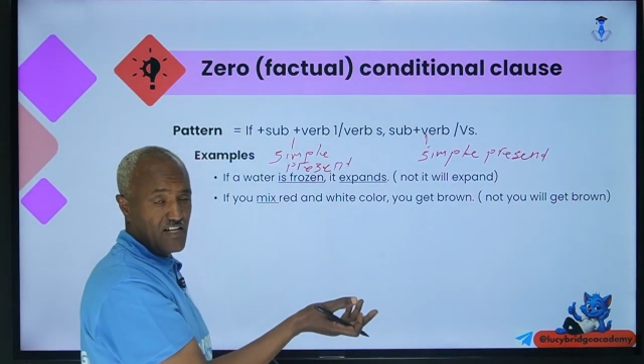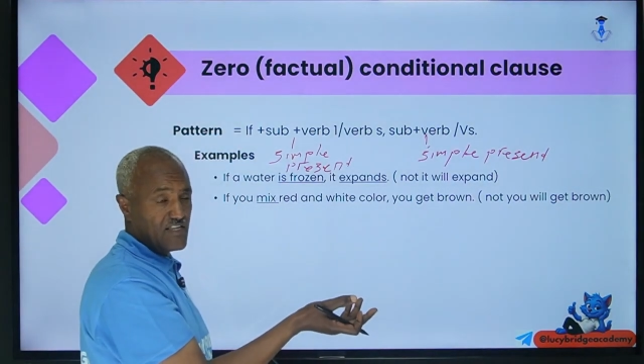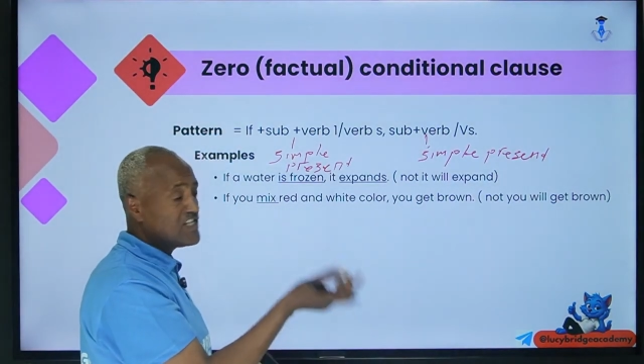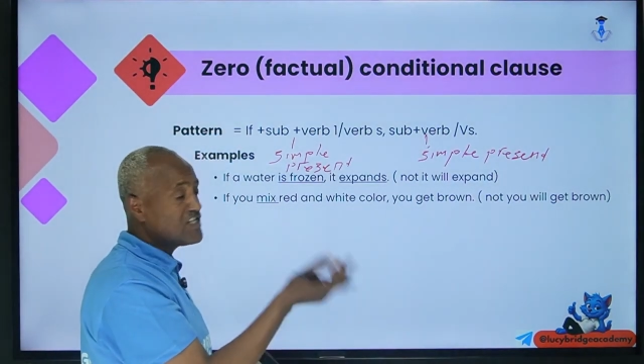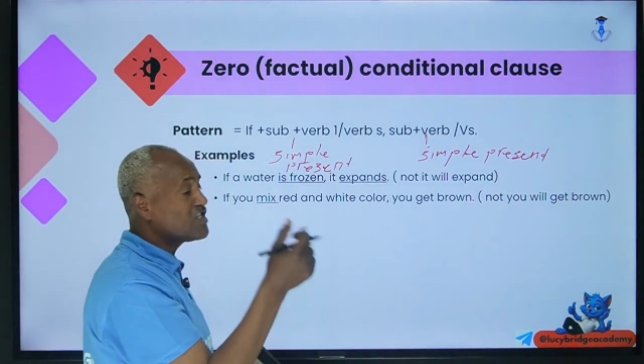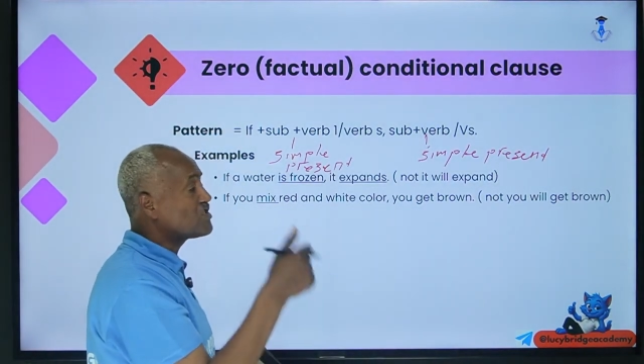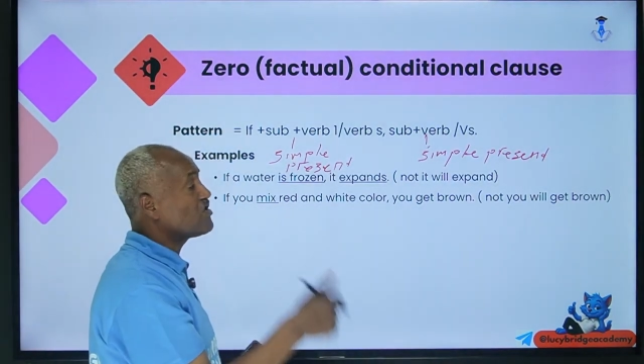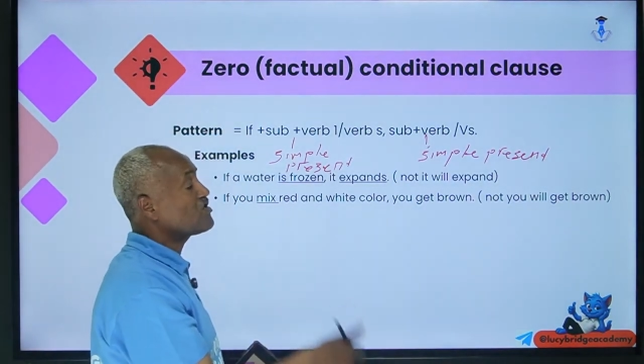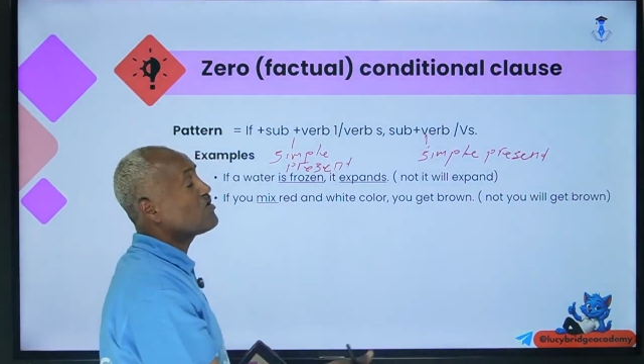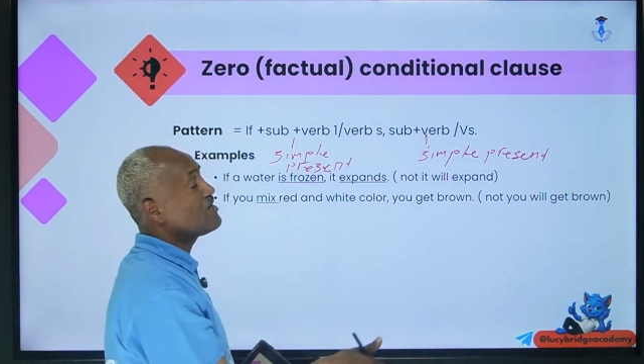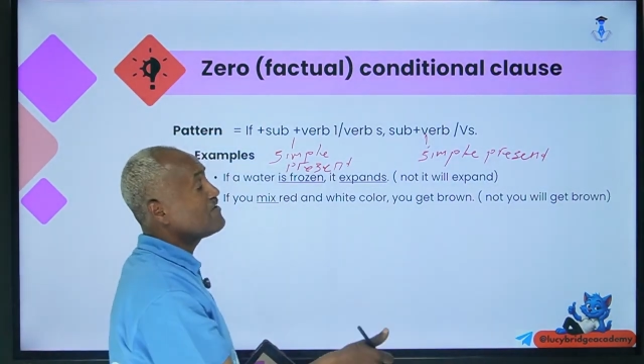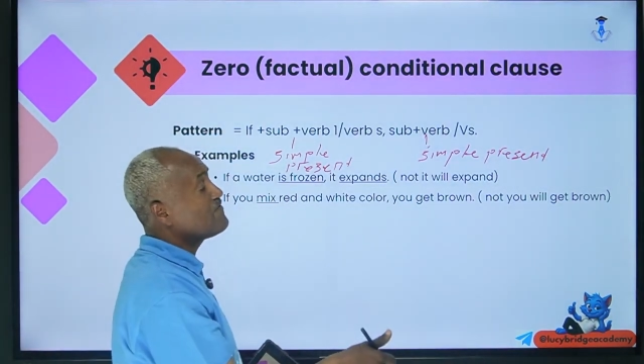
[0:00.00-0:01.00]
This is not
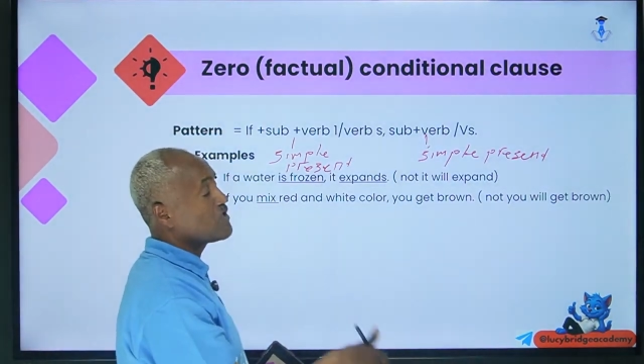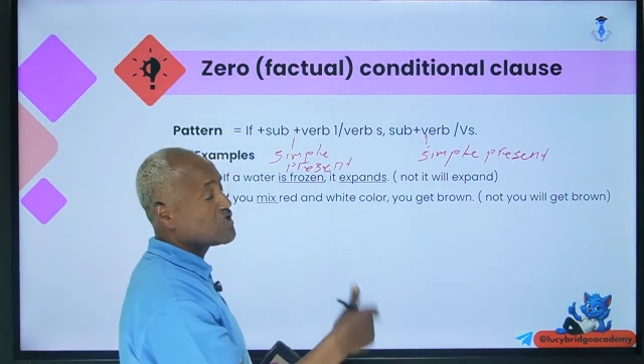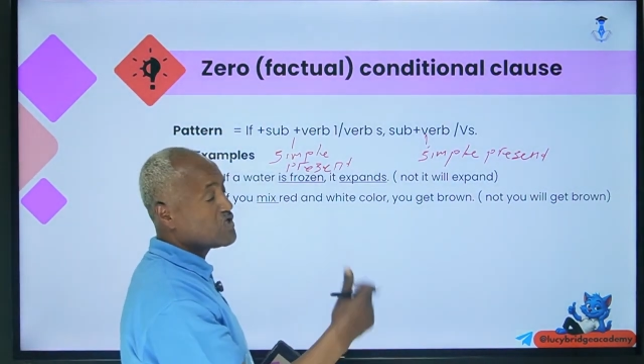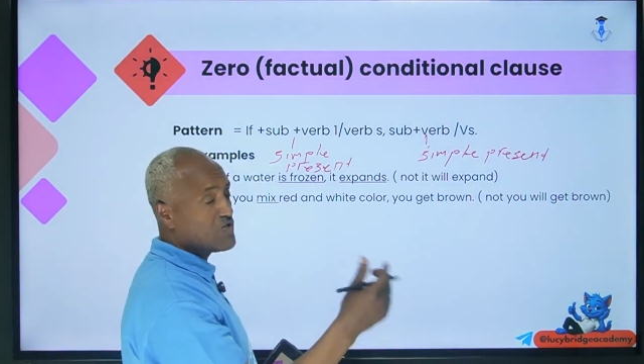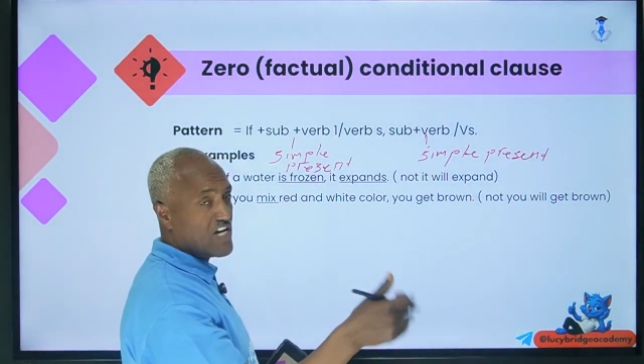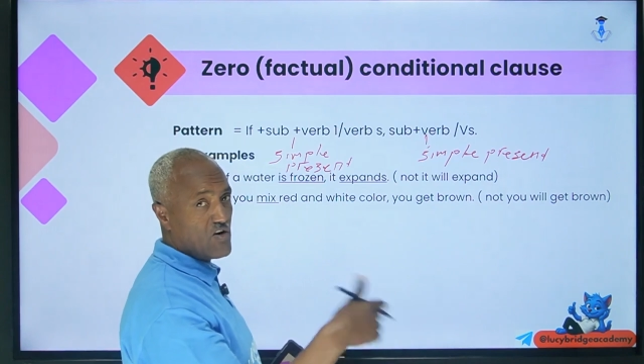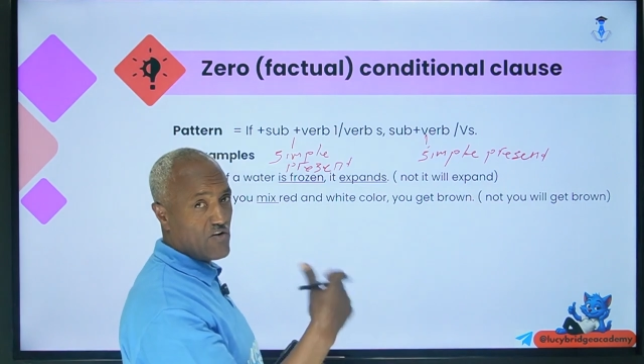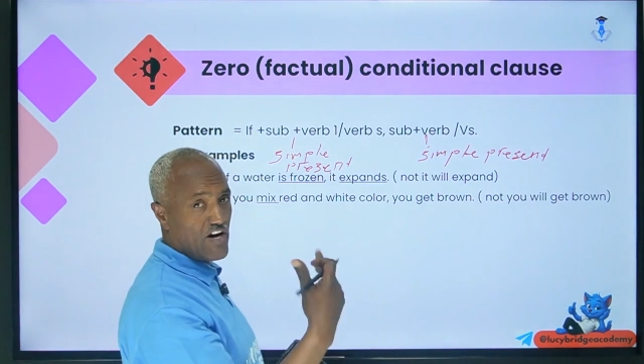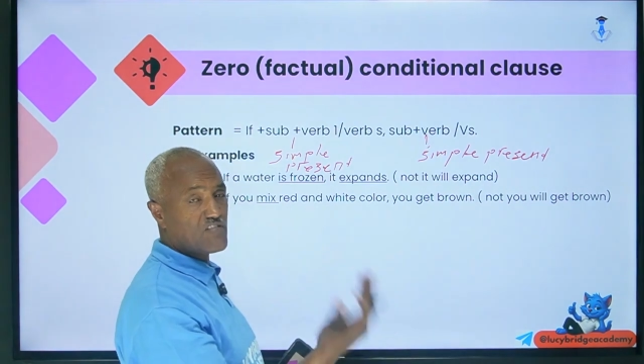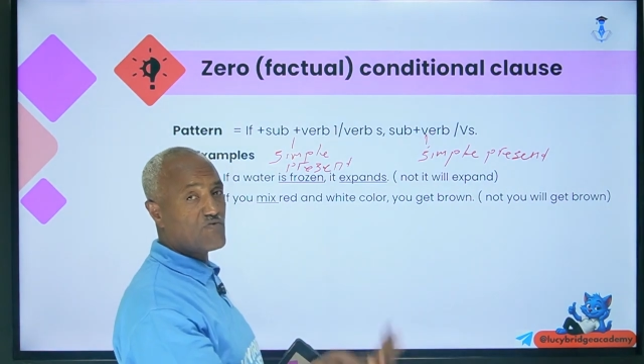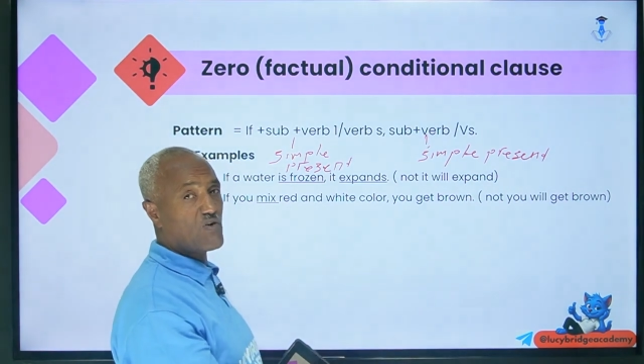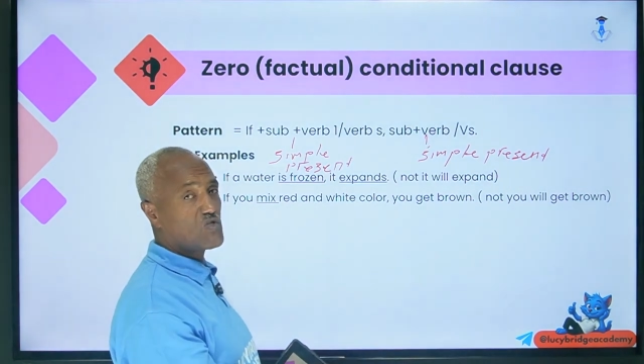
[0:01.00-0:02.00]
only for today or
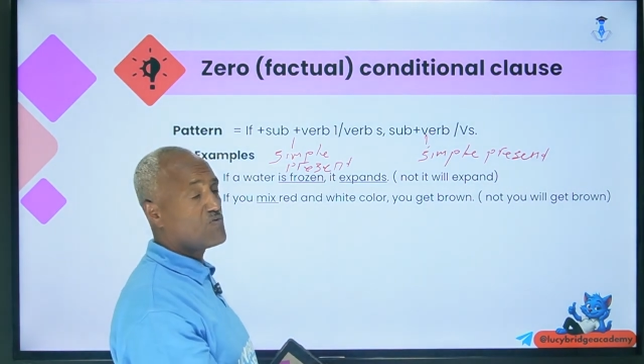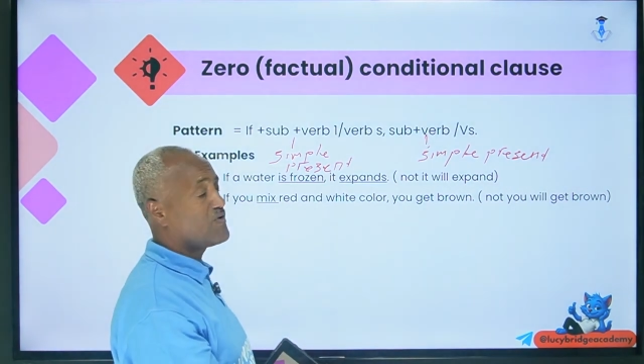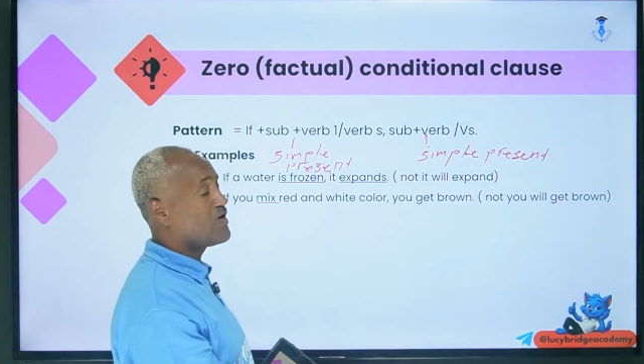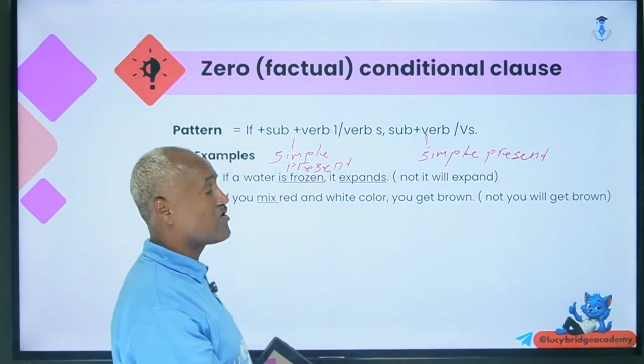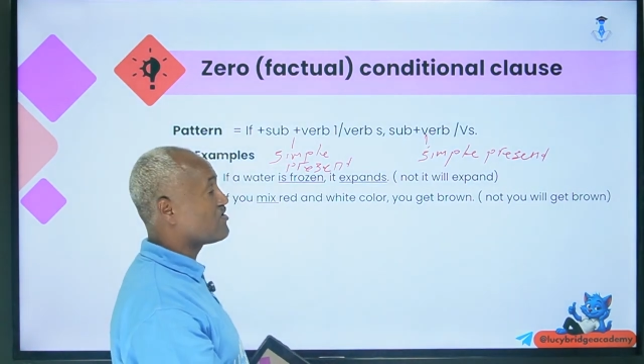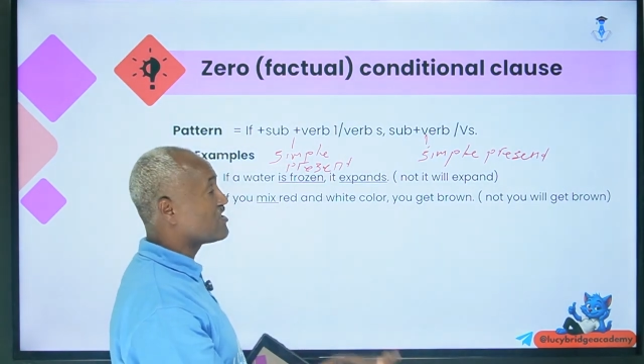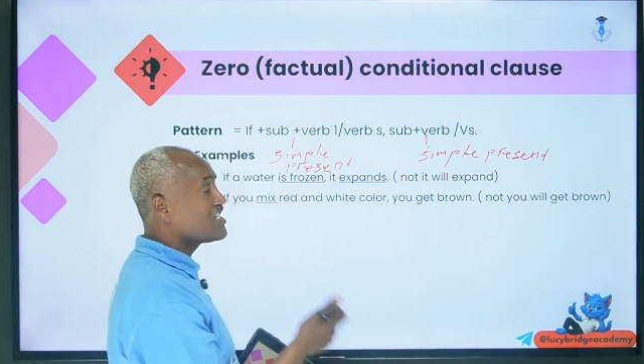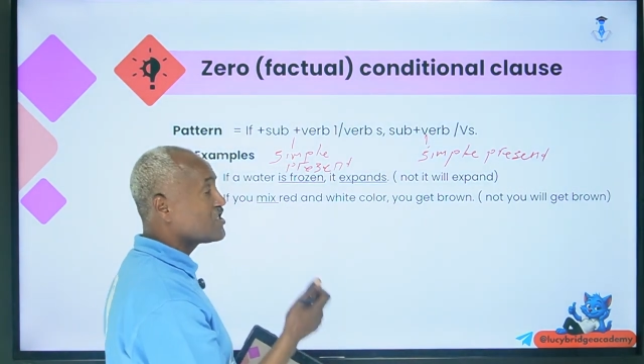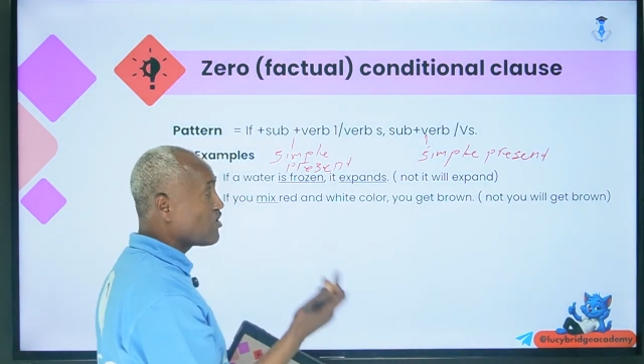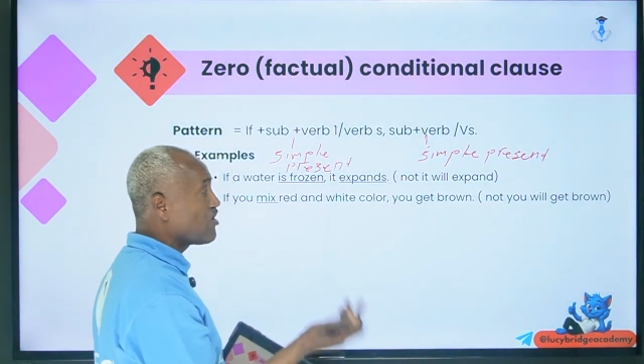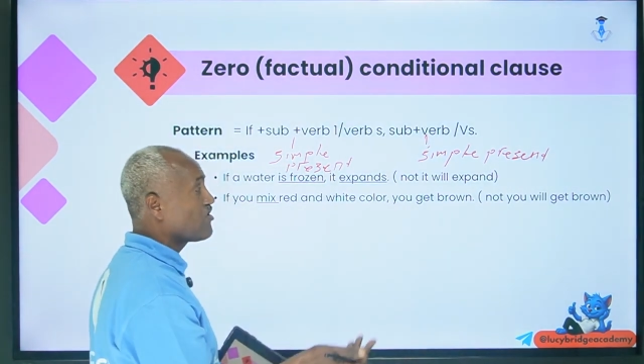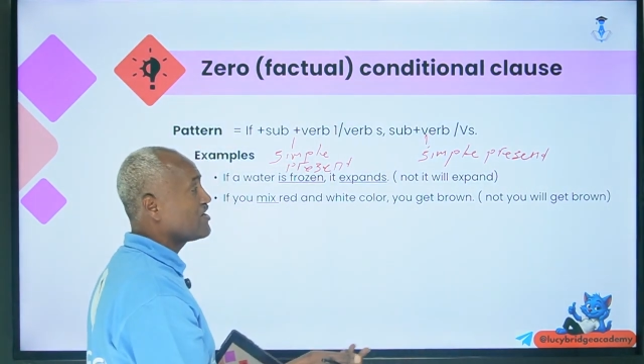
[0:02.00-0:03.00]
else for tomorrow. This is
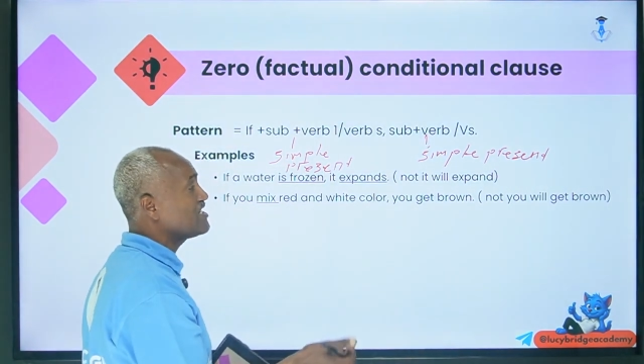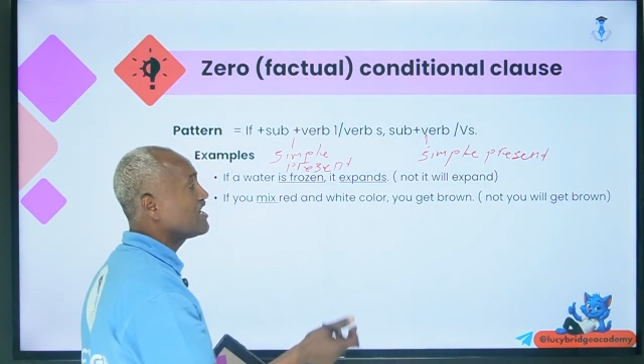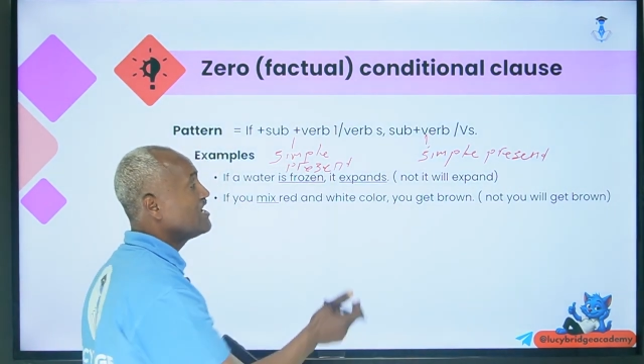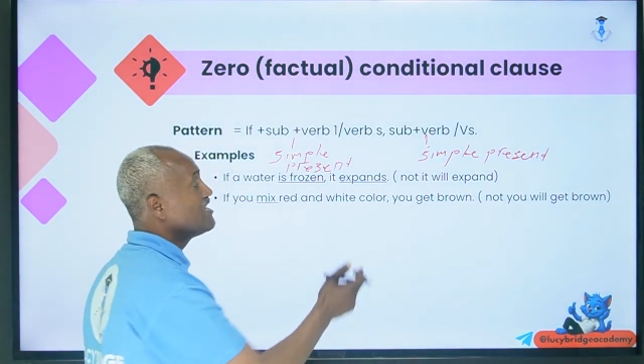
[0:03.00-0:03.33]
always.